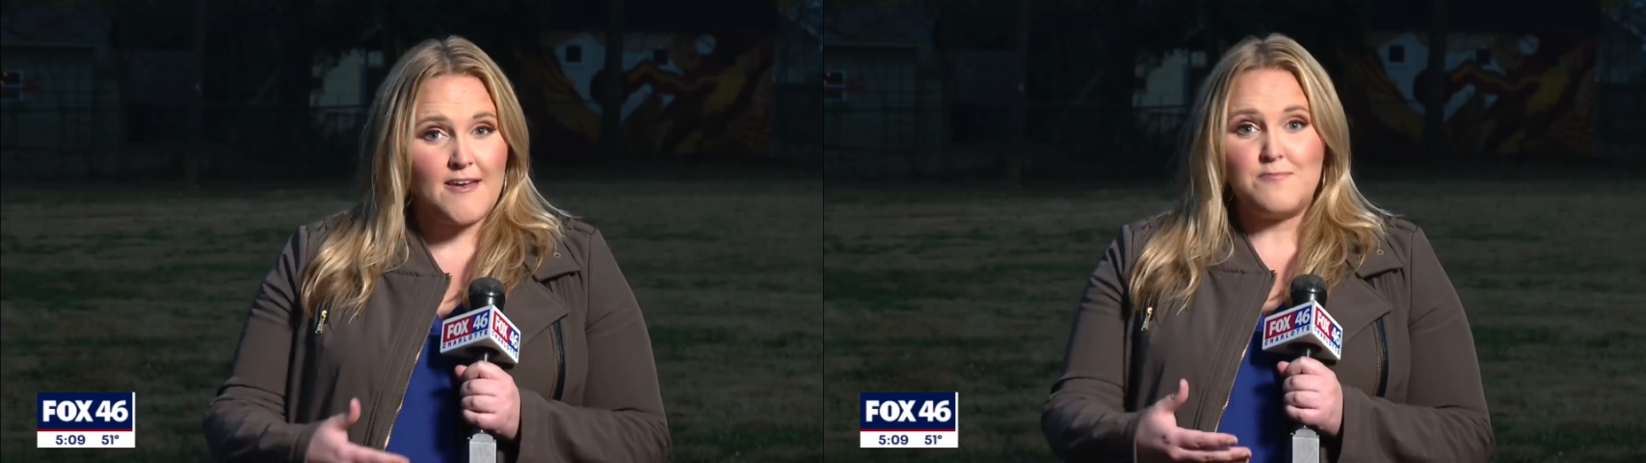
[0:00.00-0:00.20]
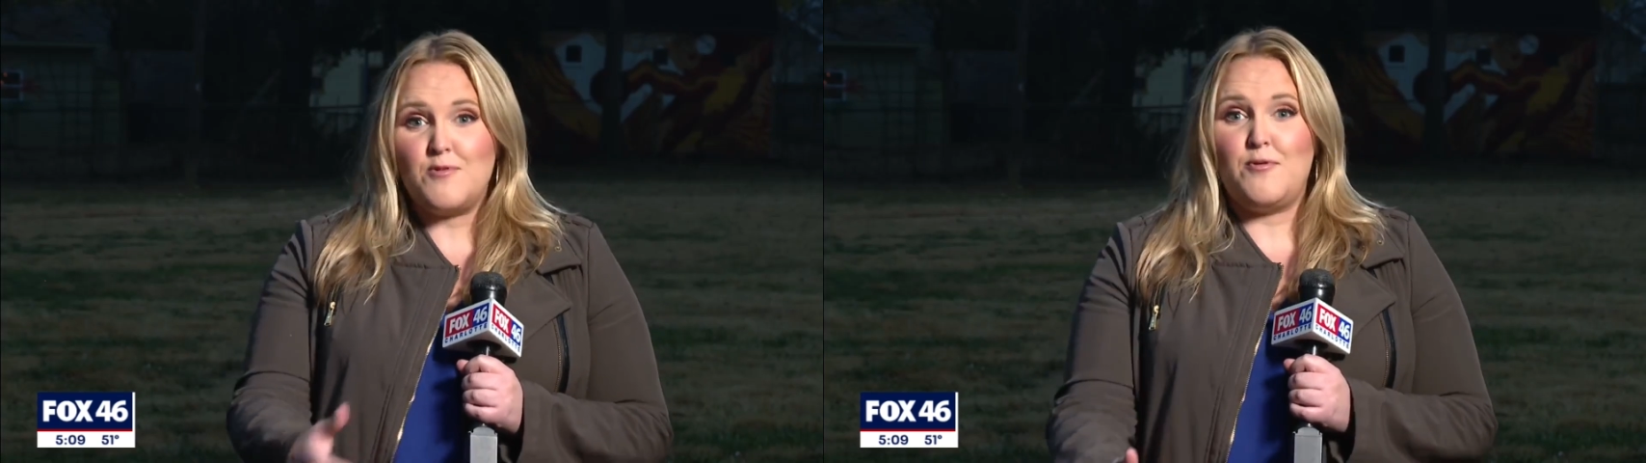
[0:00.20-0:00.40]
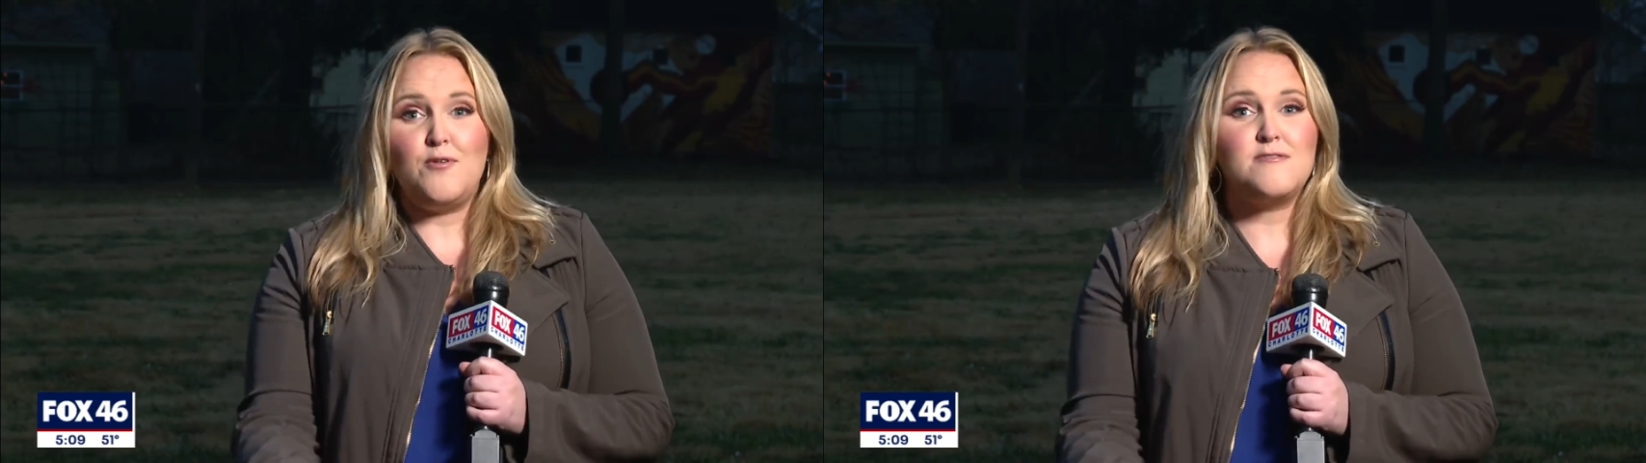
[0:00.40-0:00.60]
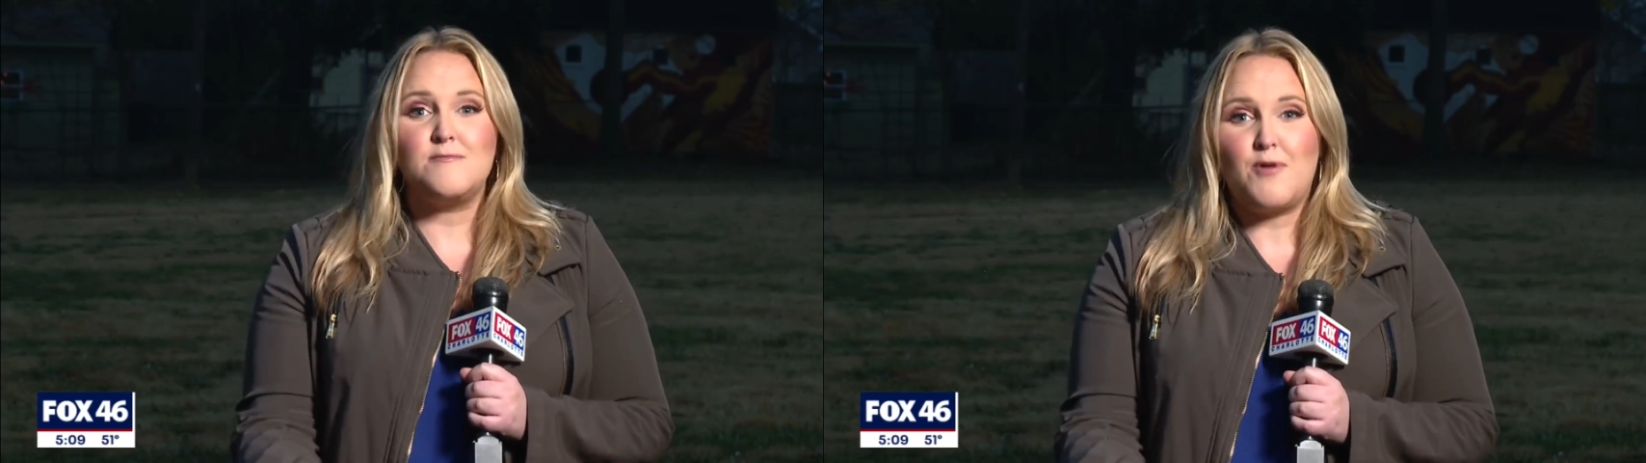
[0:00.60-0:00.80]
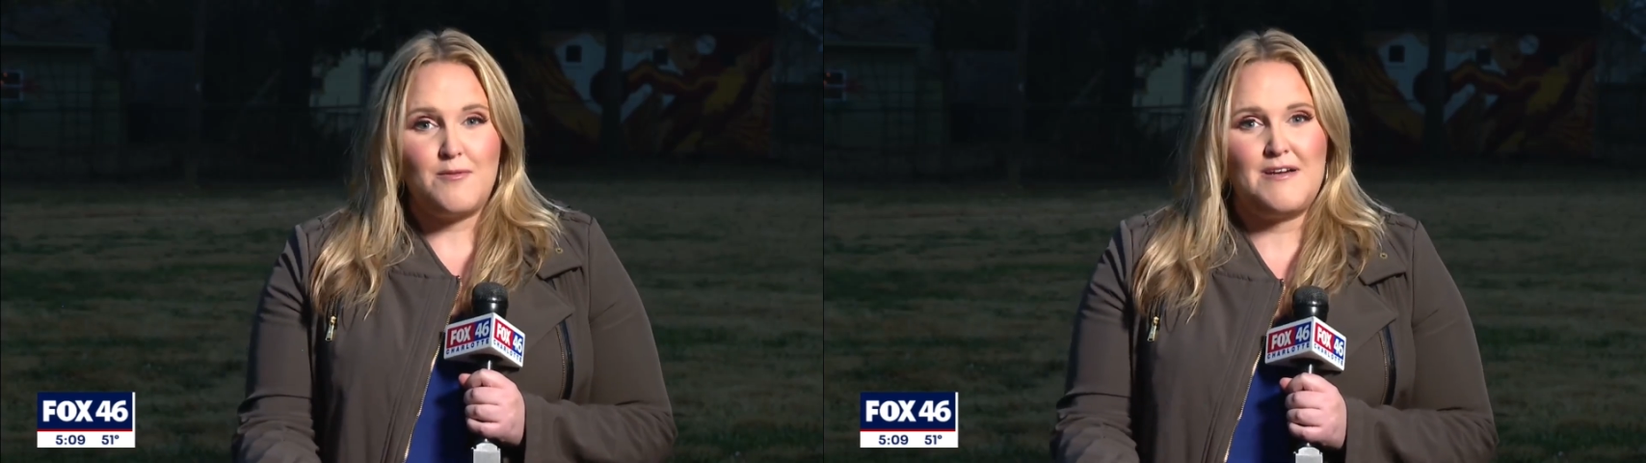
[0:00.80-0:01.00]
that
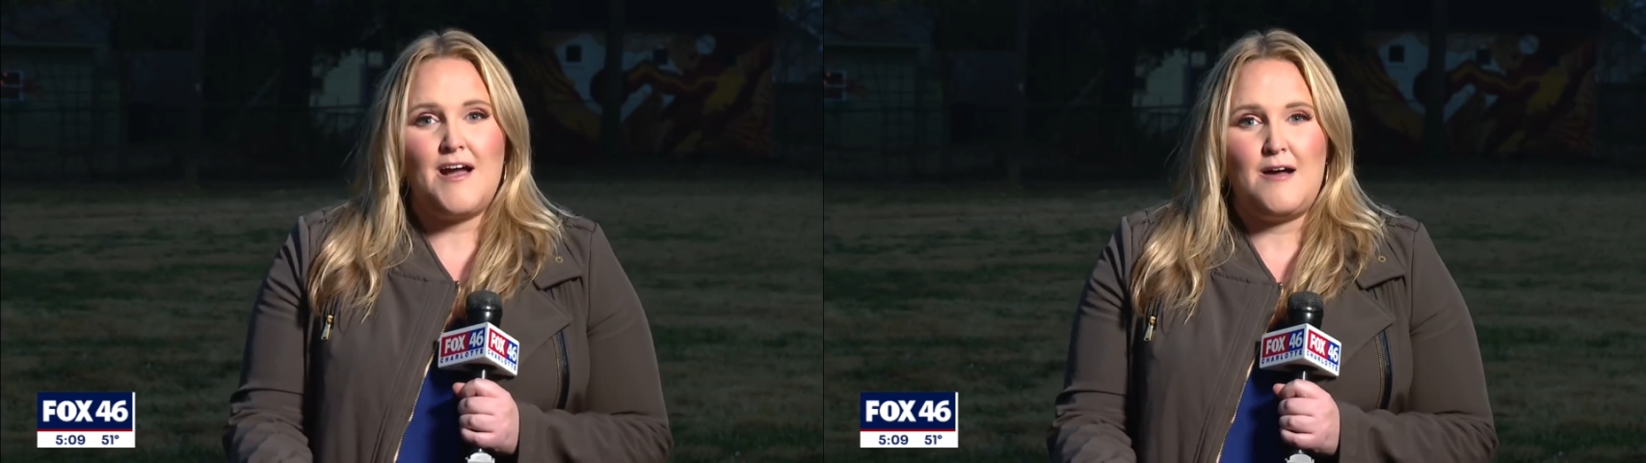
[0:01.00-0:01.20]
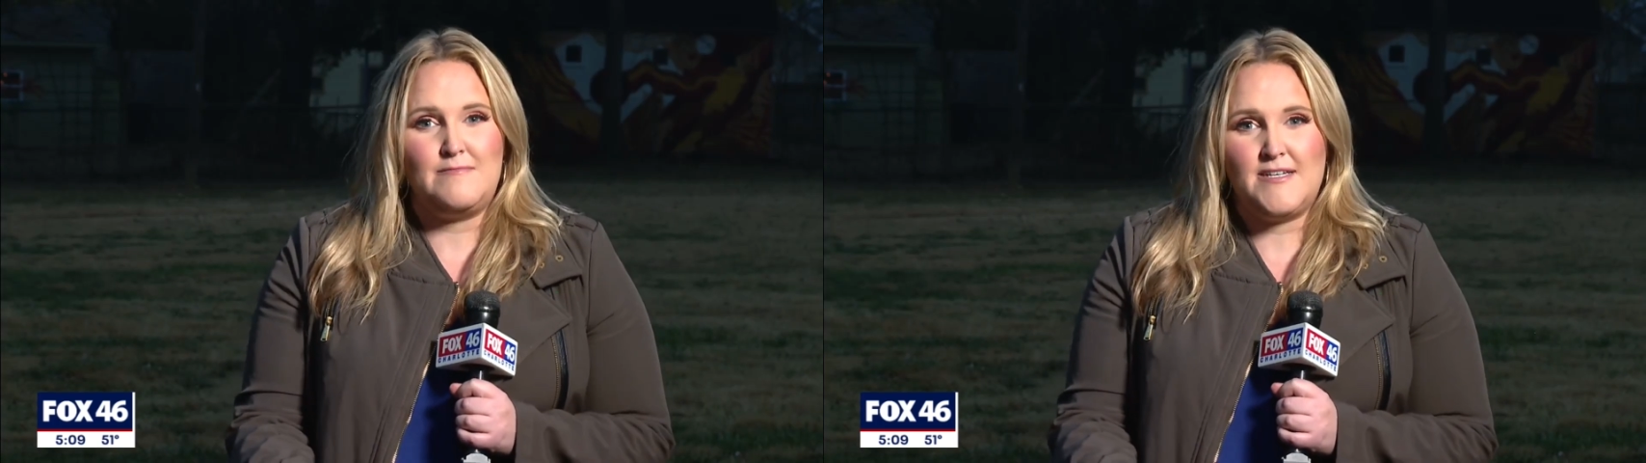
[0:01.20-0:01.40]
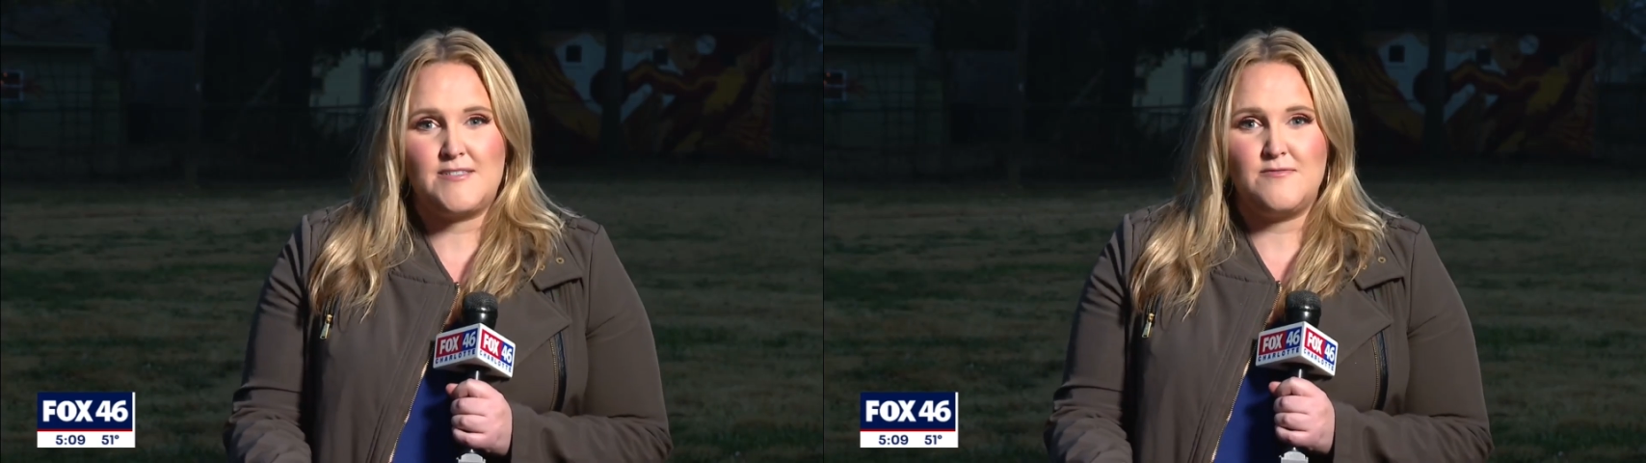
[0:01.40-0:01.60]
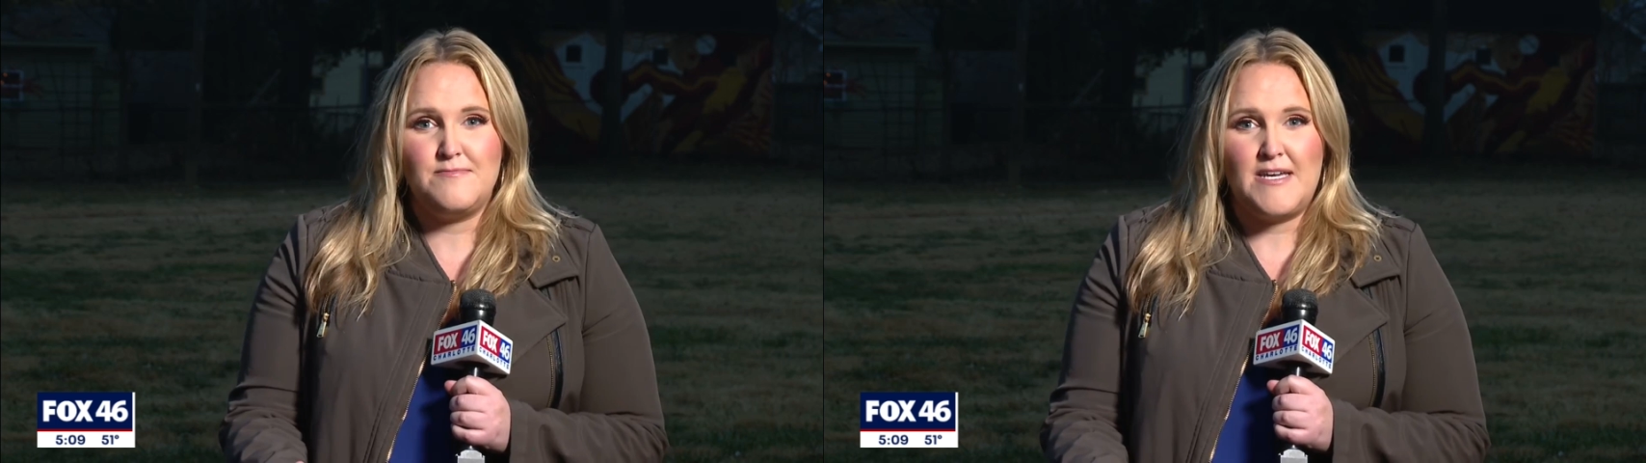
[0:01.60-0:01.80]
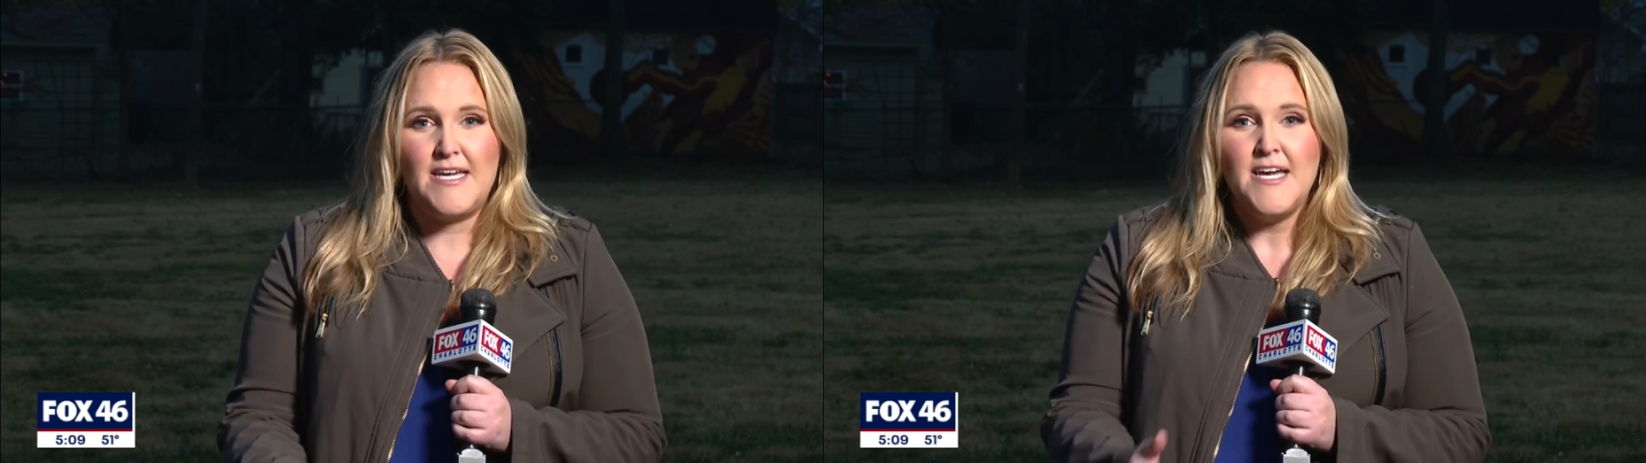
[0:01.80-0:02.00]
proposed apartment complex
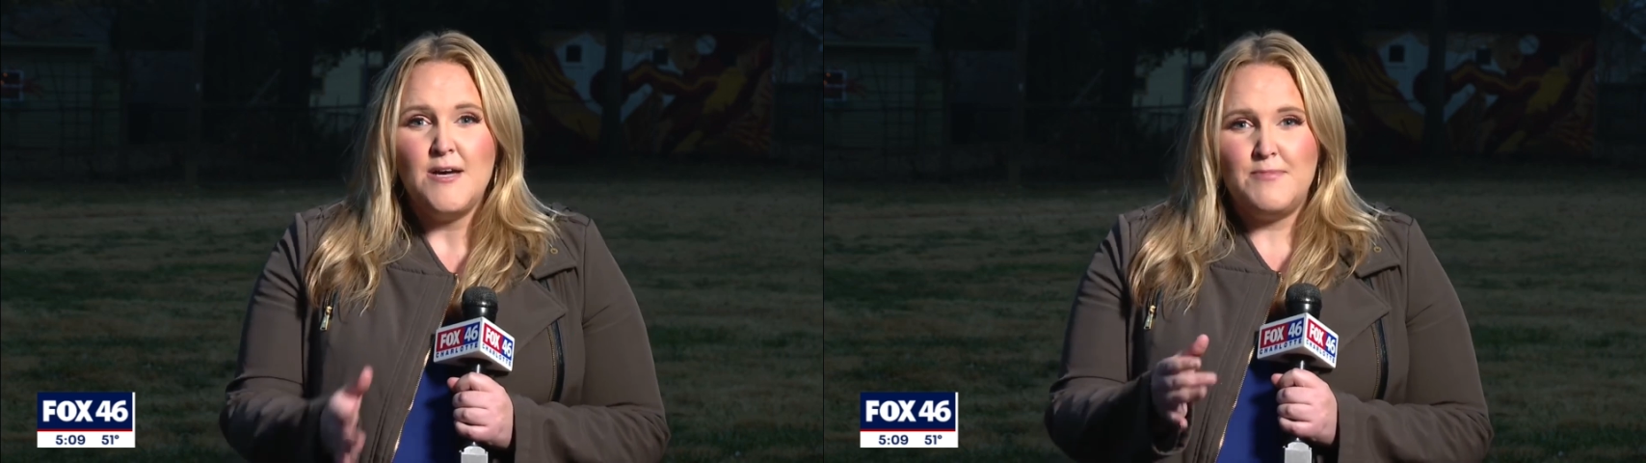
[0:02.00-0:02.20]
would be.